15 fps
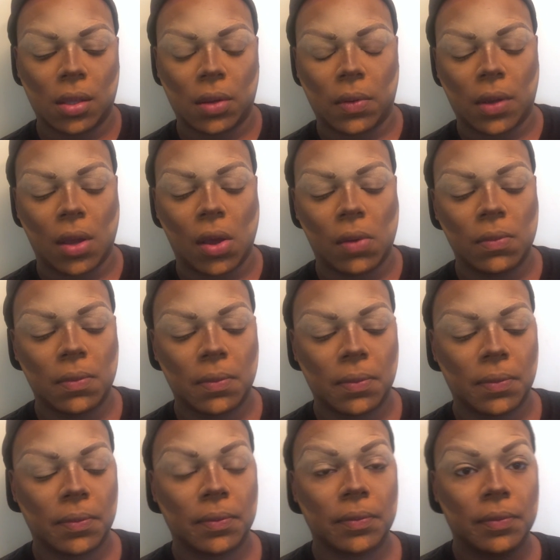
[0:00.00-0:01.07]
there we go.
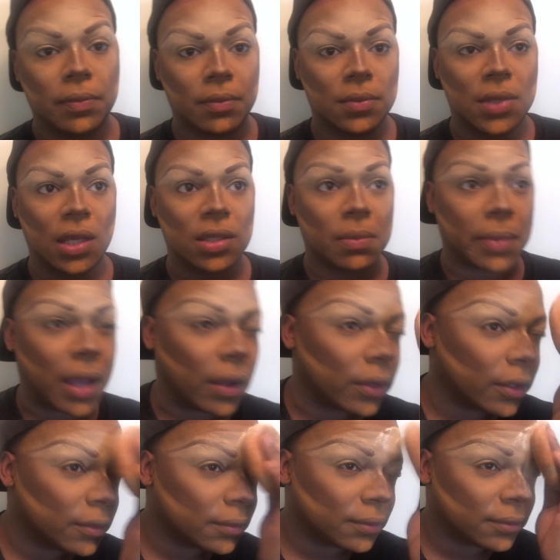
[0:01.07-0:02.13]
Take some
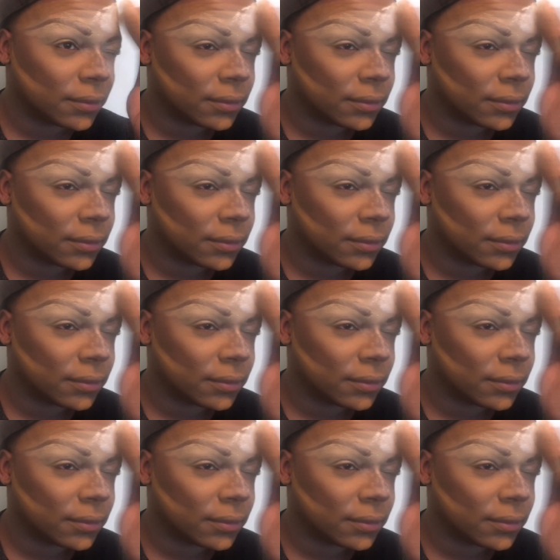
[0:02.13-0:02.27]
powder.